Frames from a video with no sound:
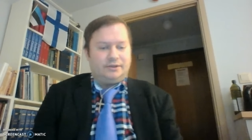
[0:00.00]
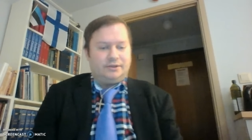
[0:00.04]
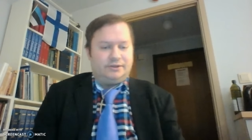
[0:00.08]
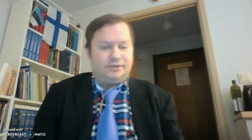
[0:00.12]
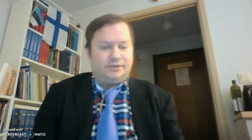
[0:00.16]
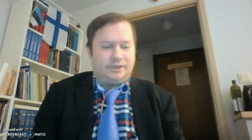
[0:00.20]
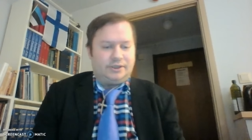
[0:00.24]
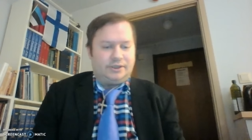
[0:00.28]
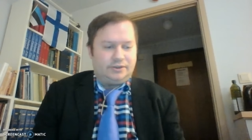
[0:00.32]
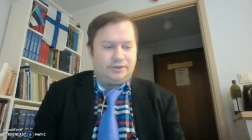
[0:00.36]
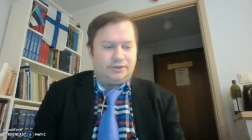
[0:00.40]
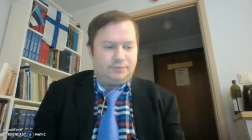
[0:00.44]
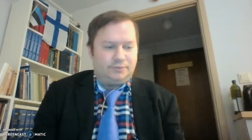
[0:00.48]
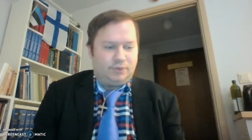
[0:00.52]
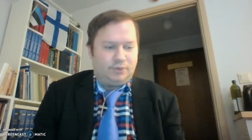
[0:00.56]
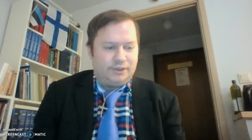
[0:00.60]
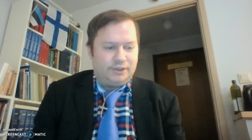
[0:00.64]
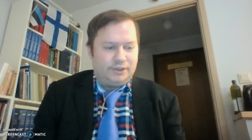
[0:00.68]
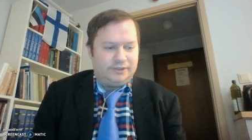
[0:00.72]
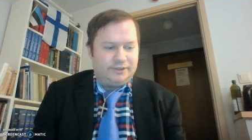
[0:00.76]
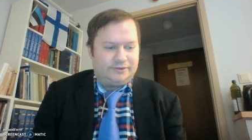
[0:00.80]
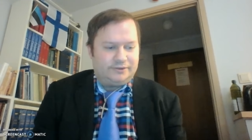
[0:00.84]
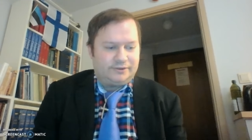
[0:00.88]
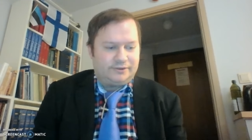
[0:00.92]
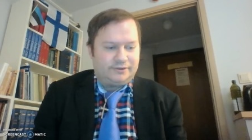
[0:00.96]
Then the
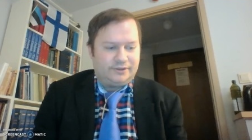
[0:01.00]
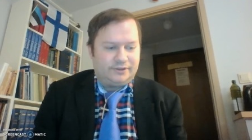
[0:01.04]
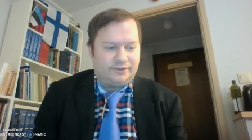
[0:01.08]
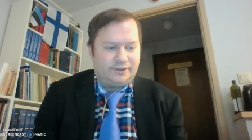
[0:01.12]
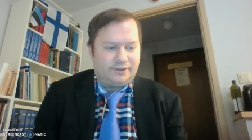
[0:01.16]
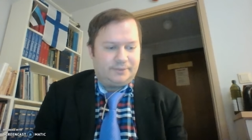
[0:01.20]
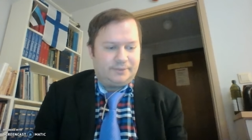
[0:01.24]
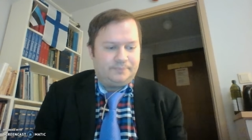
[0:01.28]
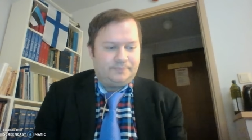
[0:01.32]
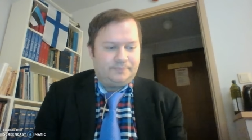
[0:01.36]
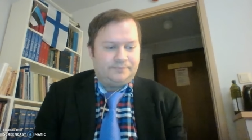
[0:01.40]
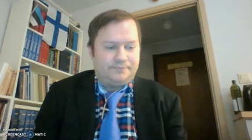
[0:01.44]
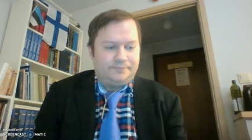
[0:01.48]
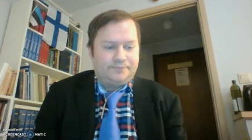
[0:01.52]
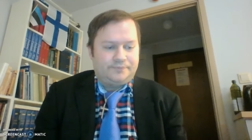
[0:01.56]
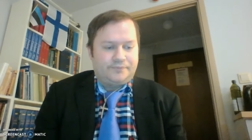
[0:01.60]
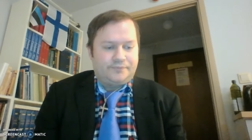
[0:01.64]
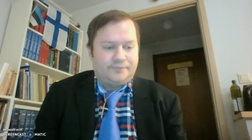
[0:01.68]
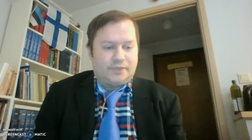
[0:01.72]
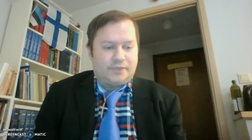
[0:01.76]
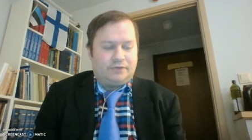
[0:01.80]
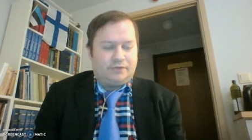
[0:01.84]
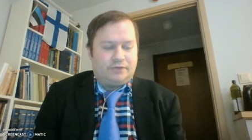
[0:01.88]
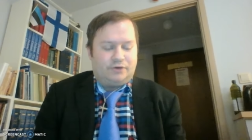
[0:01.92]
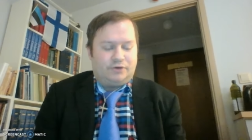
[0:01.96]
police uh,
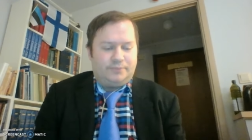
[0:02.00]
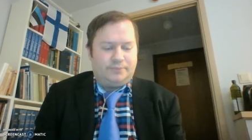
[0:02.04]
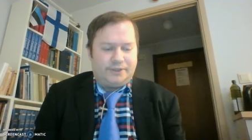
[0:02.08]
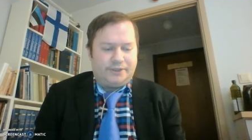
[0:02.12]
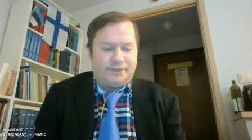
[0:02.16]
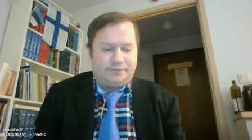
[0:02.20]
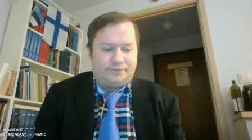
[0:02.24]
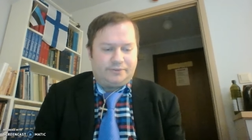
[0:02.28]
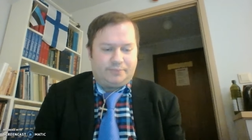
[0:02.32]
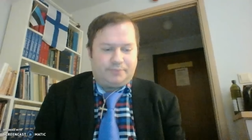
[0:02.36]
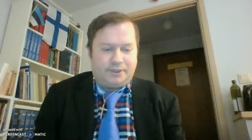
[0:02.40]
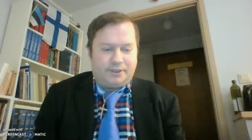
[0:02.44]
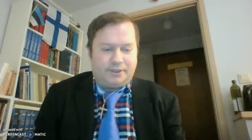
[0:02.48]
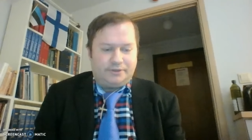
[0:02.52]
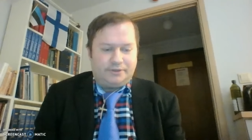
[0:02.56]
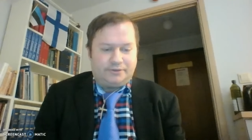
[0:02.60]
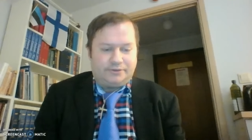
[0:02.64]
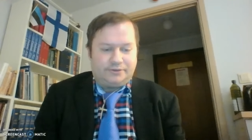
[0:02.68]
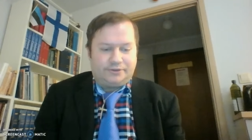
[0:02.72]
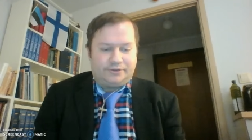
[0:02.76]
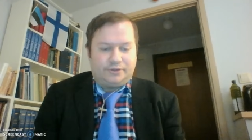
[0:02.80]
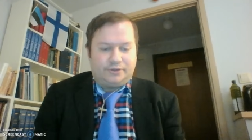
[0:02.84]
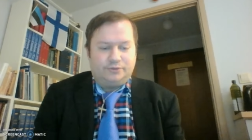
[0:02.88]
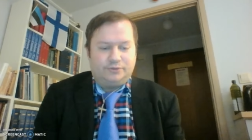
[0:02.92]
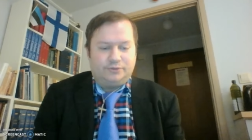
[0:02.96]
were met by
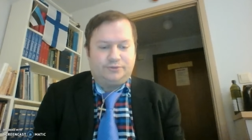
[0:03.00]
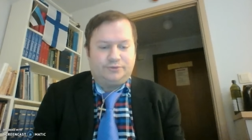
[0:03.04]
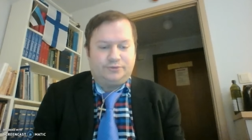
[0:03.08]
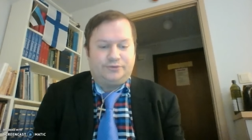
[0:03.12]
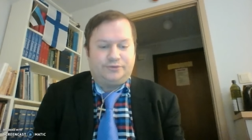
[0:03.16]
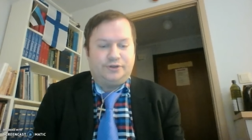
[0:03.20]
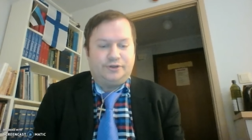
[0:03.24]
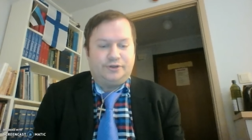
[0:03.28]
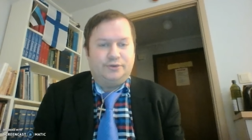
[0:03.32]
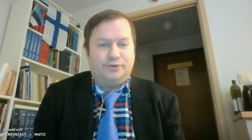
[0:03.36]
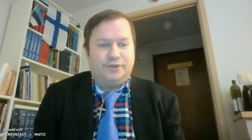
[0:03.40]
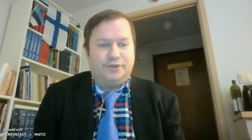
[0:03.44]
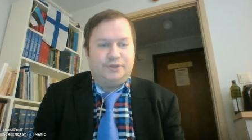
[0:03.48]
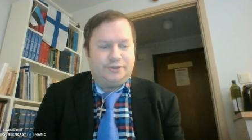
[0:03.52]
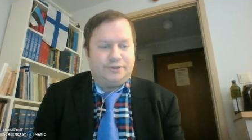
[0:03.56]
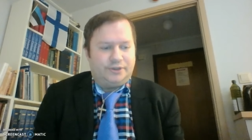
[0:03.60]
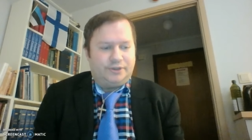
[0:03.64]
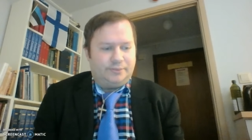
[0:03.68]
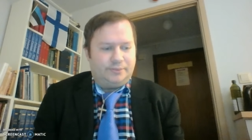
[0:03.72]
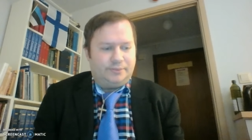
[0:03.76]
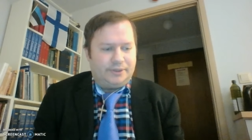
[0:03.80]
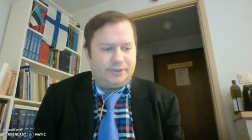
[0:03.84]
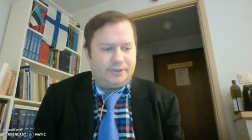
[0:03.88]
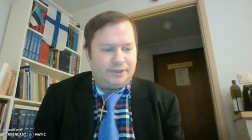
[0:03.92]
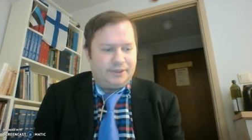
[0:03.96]
stones thrown at
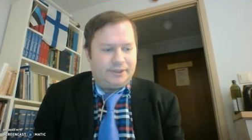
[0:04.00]
them.